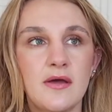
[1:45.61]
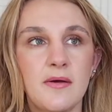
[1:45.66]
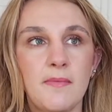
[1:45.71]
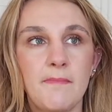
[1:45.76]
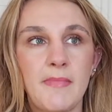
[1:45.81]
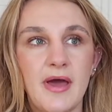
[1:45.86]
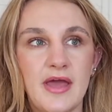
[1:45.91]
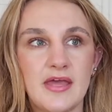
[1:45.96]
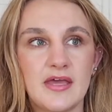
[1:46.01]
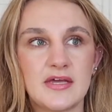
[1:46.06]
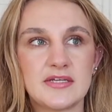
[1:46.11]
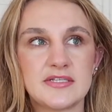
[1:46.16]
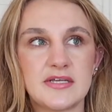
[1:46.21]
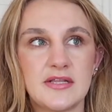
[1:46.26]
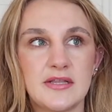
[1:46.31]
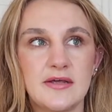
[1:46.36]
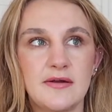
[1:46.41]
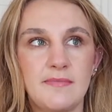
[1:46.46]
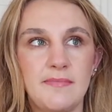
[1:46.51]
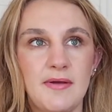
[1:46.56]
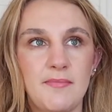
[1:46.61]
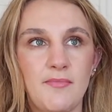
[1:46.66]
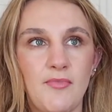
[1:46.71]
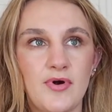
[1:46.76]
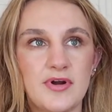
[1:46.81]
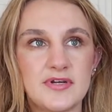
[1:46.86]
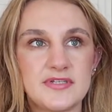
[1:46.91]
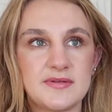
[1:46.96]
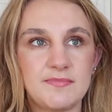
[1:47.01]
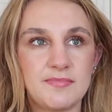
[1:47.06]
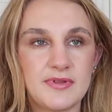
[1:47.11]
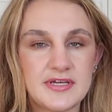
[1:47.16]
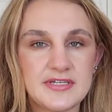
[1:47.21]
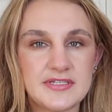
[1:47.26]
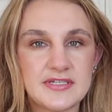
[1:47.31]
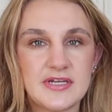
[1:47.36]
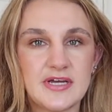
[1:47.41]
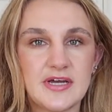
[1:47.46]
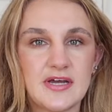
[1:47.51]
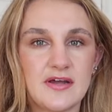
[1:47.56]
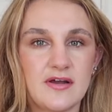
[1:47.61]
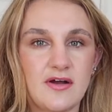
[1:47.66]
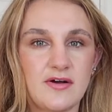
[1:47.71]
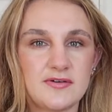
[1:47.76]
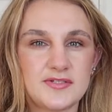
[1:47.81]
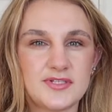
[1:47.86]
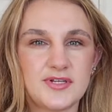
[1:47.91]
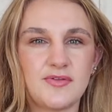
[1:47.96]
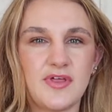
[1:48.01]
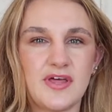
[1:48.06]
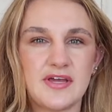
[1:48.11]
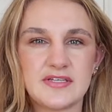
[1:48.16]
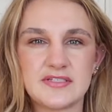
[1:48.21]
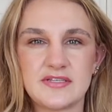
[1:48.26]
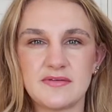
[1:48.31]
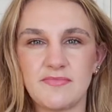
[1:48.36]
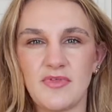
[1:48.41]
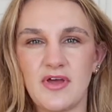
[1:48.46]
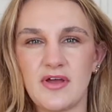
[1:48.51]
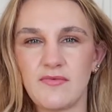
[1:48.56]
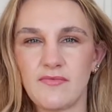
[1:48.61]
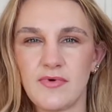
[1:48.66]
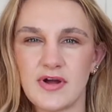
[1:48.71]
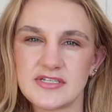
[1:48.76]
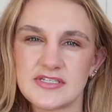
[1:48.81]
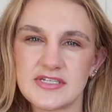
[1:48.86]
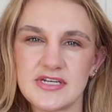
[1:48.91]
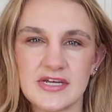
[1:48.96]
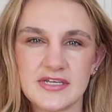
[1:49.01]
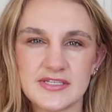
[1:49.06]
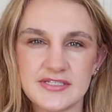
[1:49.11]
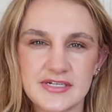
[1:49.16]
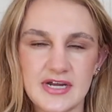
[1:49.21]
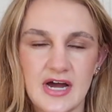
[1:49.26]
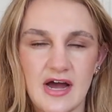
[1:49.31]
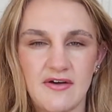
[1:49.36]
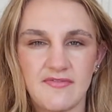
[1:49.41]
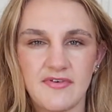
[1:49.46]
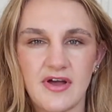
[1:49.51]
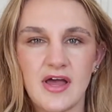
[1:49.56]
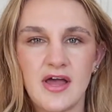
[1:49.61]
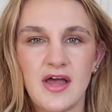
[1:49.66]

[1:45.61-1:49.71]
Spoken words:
Mike is a little bit more simplistic, also like some like rustic stuff.